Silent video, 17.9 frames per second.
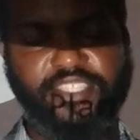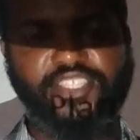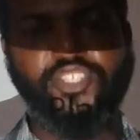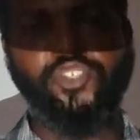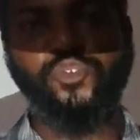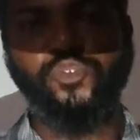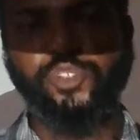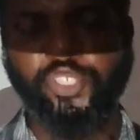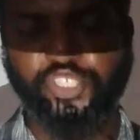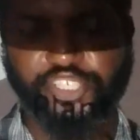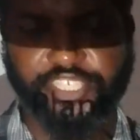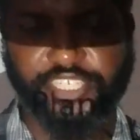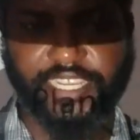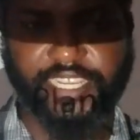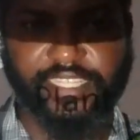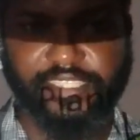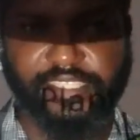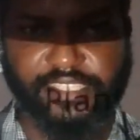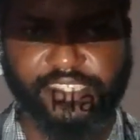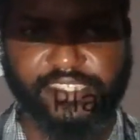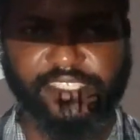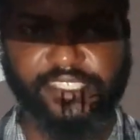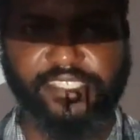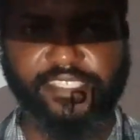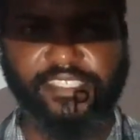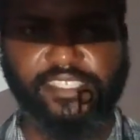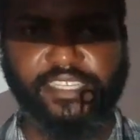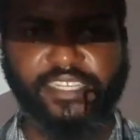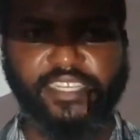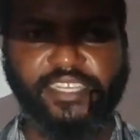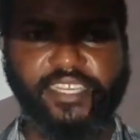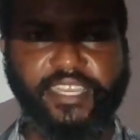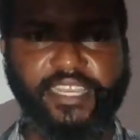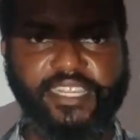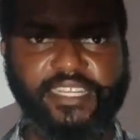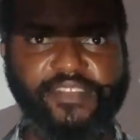nutrients,
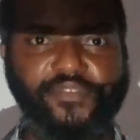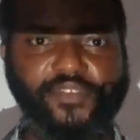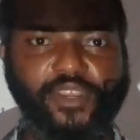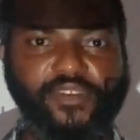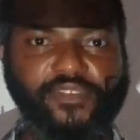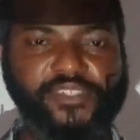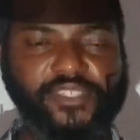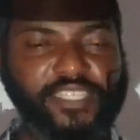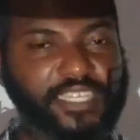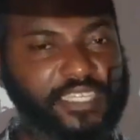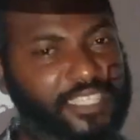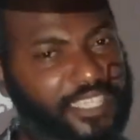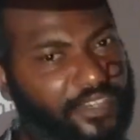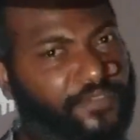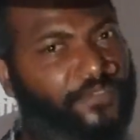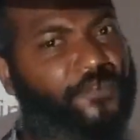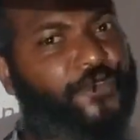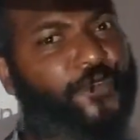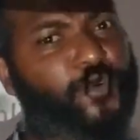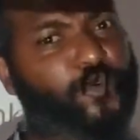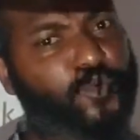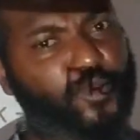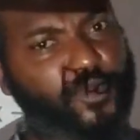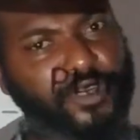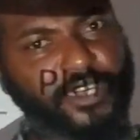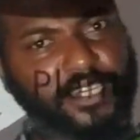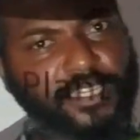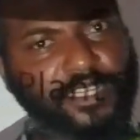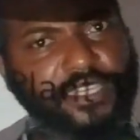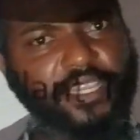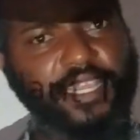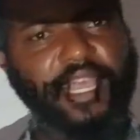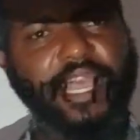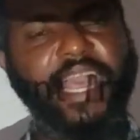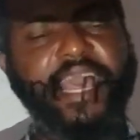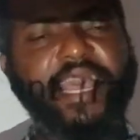and if you have stated food
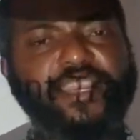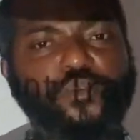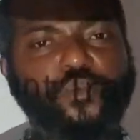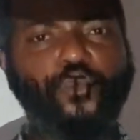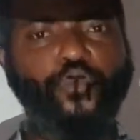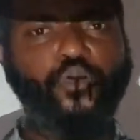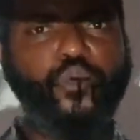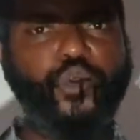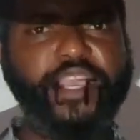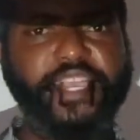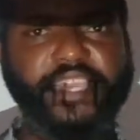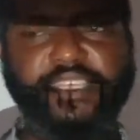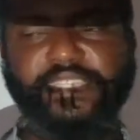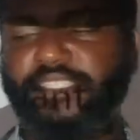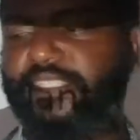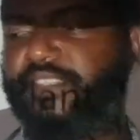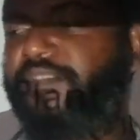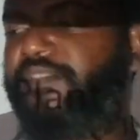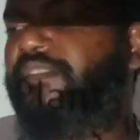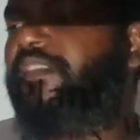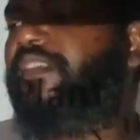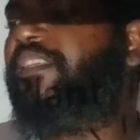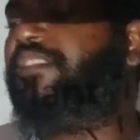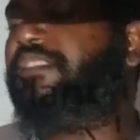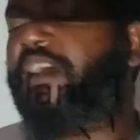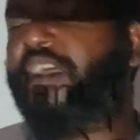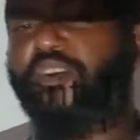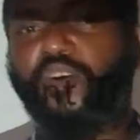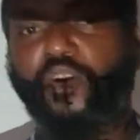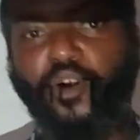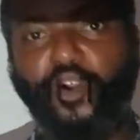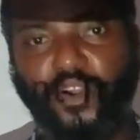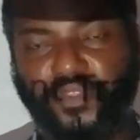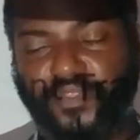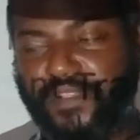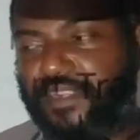and waste, these are
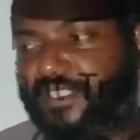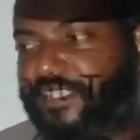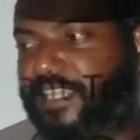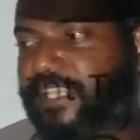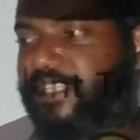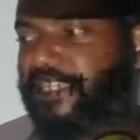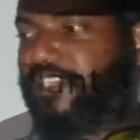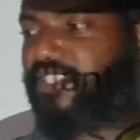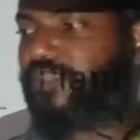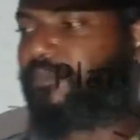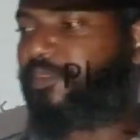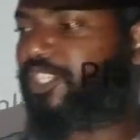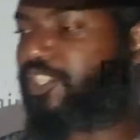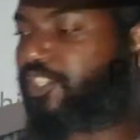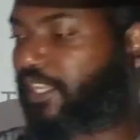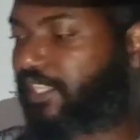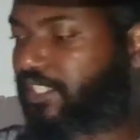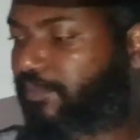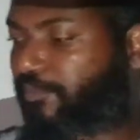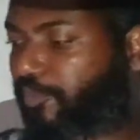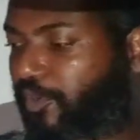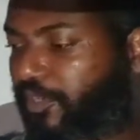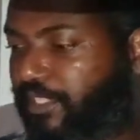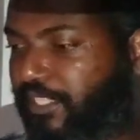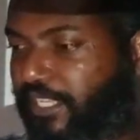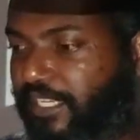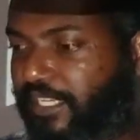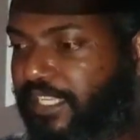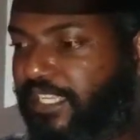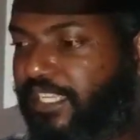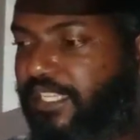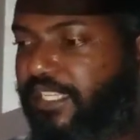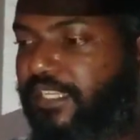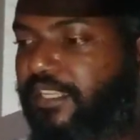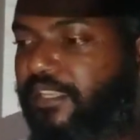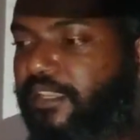all things that need to be transported
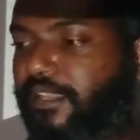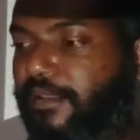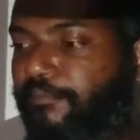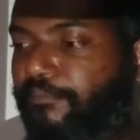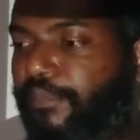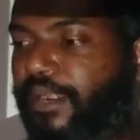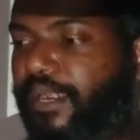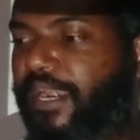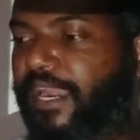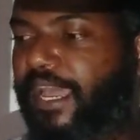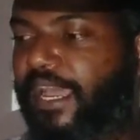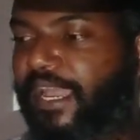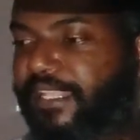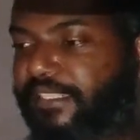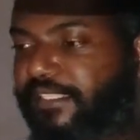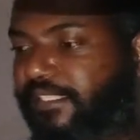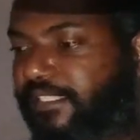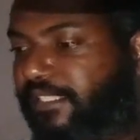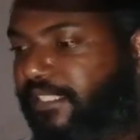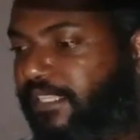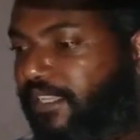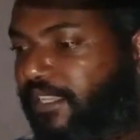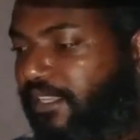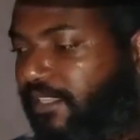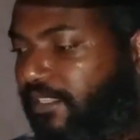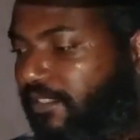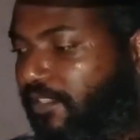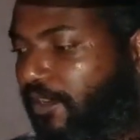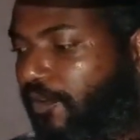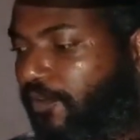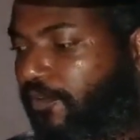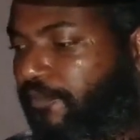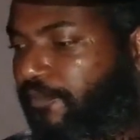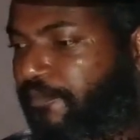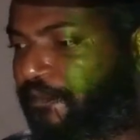in plants. Now,